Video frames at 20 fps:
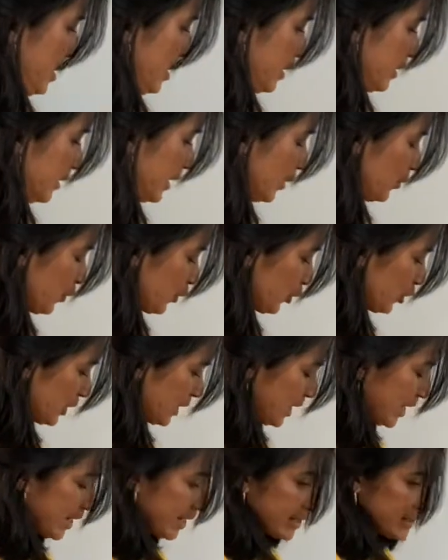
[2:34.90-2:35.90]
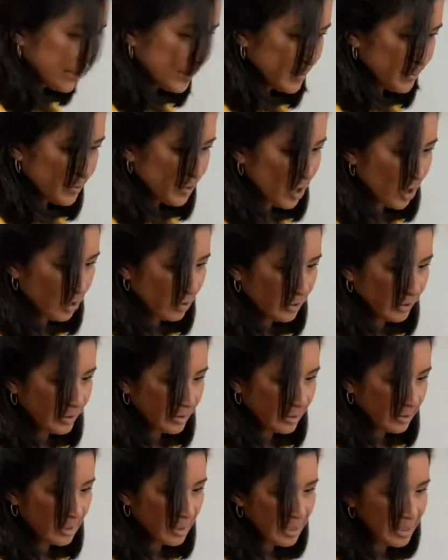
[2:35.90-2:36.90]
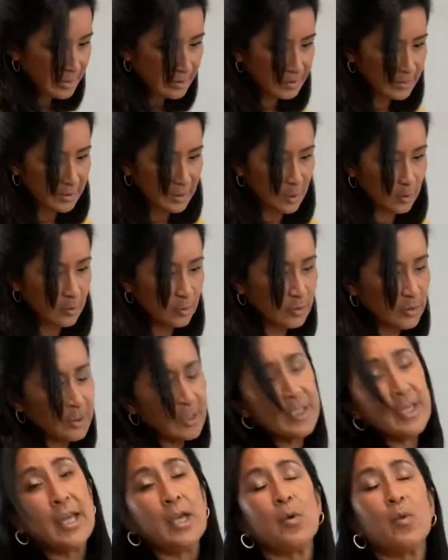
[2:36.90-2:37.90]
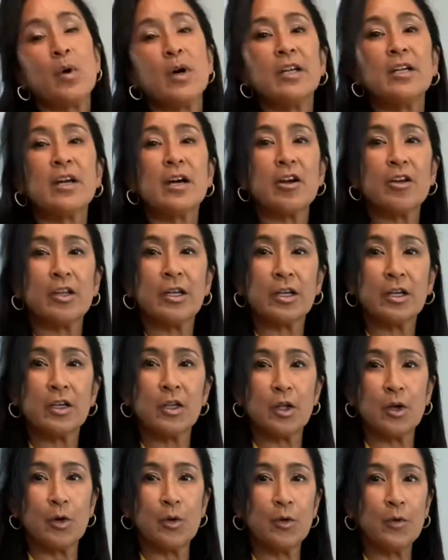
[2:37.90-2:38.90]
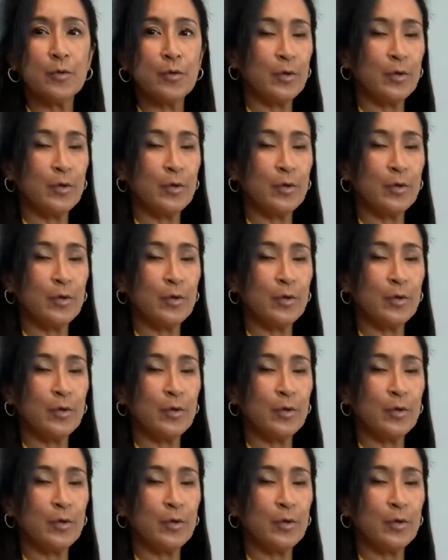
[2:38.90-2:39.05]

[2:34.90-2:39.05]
Then we're going to add some garlic. And so you just take 1 garlic clove.